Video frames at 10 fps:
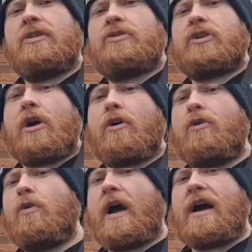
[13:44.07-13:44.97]

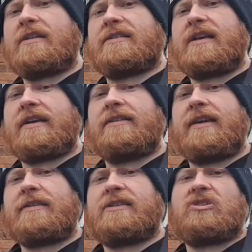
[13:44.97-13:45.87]
So our second
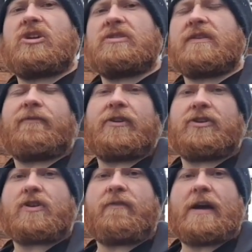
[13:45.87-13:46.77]
exercise to
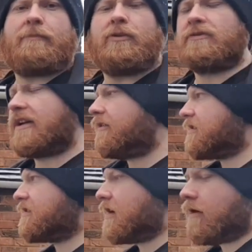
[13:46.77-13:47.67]
finish off our pull
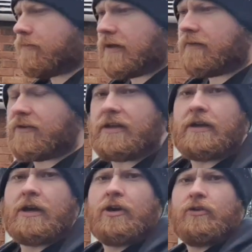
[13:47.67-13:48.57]
downs is going to be
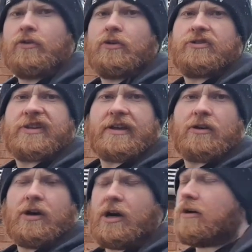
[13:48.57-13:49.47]
the
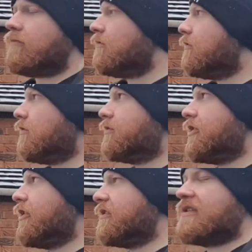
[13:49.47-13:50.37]
single arm,
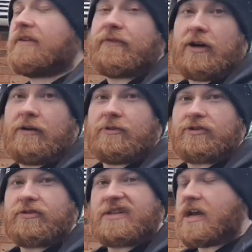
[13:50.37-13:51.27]
alternative arm I
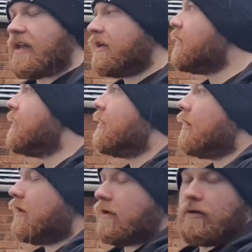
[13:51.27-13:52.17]
should say,
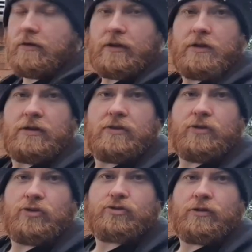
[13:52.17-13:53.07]

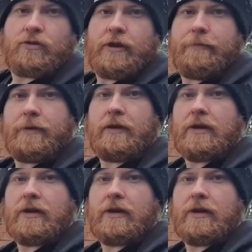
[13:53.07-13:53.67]
neutral grip.